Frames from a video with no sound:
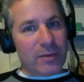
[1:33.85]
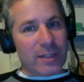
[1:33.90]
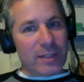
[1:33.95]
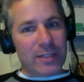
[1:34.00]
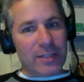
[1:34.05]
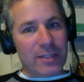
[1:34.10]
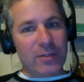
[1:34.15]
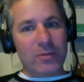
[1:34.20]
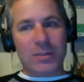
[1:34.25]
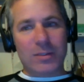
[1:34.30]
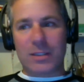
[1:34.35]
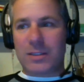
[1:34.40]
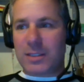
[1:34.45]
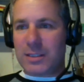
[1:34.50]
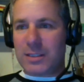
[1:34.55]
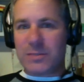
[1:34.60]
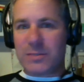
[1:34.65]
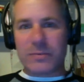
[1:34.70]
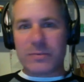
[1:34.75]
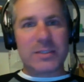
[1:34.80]
and I knew that
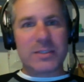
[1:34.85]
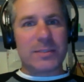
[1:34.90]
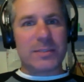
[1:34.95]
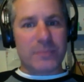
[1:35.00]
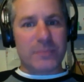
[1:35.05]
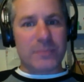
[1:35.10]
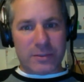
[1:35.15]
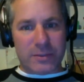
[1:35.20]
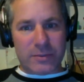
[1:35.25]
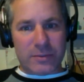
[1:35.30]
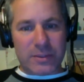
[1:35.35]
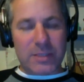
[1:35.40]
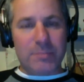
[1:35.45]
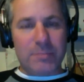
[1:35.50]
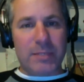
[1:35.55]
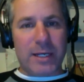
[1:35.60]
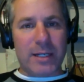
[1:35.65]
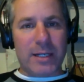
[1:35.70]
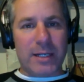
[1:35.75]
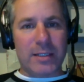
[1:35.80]
this was the
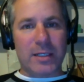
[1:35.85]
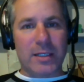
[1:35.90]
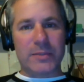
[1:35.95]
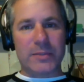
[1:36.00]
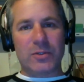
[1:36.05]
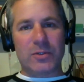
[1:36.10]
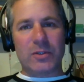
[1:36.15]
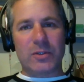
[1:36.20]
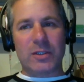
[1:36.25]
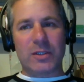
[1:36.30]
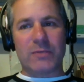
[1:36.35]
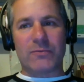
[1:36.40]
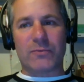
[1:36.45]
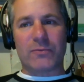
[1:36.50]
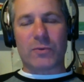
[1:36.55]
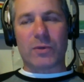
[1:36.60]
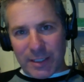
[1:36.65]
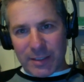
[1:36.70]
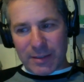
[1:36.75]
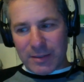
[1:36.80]
path that I was looking
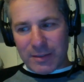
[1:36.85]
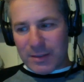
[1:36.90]
for.